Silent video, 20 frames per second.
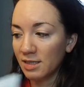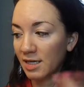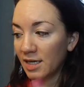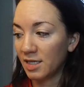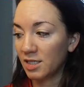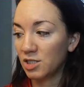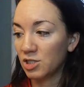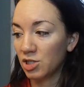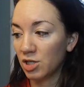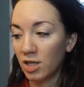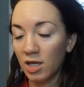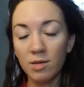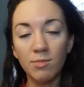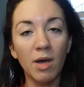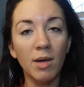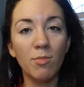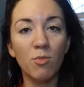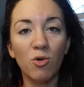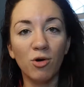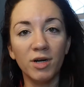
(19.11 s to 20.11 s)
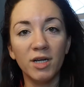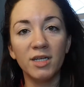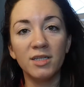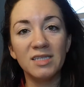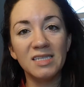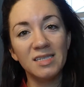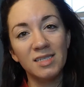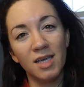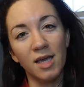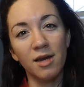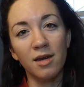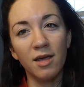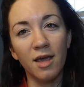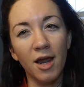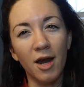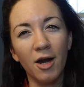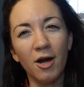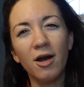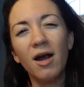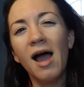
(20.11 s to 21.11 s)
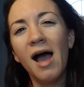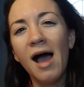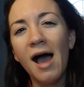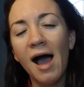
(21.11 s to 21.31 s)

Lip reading: get into like my morning skincare.